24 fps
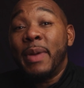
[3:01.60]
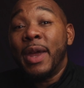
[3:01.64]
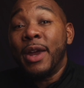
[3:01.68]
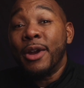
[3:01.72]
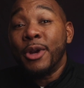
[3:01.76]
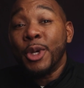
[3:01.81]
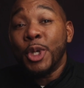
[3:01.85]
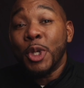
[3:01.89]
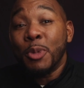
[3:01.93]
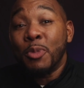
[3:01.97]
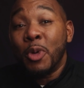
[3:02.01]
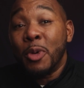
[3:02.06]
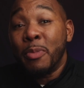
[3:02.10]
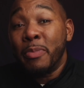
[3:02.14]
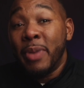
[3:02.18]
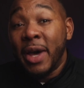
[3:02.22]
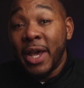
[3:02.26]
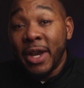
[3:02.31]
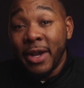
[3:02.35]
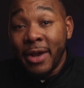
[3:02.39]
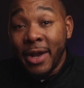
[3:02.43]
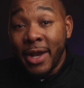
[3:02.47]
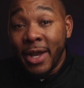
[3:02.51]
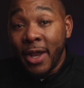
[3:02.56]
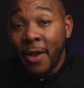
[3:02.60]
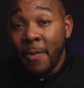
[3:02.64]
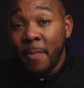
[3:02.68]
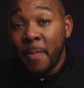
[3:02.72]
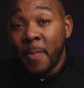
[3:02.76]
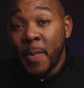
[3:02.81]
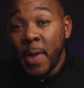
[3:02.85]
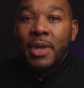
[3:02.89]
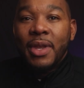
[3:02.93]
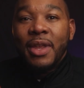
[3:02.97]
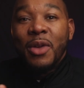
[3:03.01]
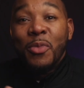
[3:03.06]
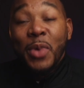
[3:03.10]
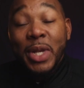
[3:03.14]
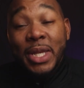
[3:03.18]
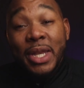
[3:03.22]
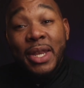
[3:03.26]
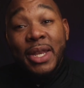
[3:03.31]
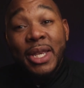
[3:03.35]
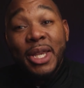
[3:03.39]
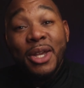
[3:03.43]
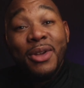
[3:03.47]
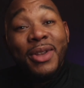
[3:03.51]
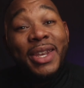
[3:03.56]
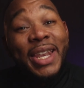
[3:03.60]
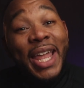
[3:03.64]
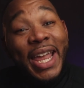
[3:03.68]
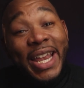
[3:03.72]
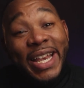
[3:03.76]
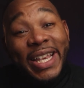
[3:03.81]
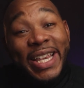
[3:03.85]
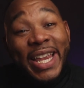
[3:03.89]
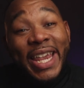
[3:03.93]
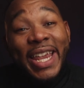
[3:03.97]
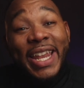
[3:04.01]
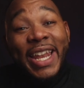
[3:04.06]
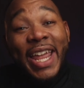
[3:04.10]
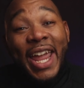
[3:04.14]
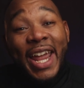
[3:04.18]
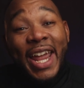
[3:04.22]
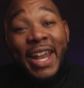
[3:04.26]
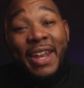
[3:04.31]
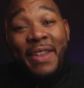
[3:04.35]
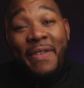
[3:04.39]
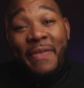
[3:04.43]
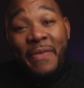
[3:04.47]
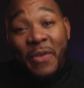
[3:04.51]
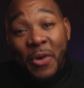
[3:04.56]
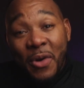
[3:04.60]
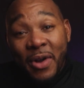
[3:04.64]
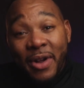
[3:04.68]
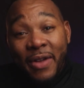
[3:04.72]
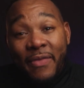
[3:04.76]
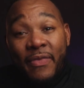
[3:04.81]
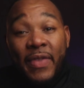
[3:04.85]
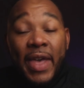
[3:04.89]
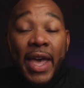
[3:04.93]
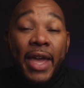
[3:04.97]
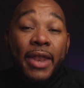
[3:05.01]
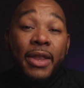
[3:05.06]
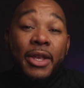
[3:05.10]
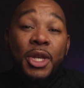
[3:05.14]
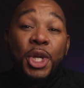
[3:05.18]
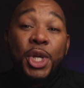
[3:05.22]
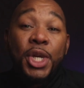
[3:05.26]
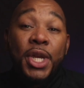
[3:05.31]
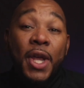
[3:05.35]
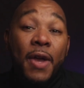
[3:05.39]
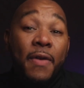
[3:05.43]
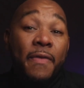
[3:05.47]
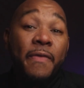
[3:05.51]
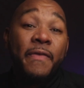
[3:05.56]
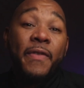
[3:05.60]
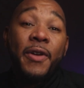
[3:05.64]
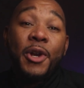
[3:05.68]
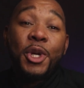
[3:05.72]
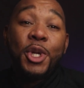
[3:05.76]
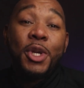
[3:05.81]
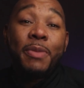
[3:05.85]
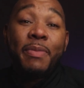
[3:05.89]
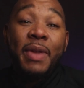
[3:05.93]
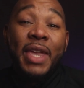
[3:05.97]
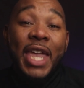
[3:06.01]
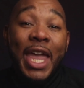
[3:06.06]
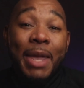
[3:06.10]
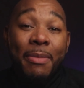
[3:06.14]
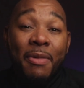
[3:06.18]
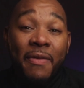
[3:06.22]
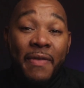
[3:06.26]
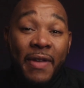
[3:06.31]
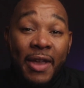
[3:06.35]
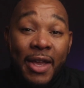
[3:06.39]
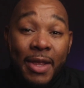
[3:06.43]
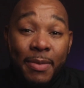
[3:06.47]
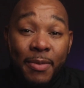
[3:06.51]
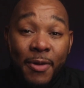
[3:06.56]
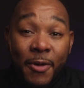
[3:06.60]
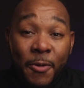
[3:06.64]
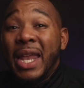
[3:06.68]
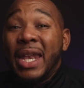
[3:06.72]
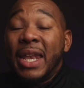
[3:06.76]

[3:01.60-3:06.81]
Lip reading: perishable butter in it. It wasn't until 1984 that a shelf version became available.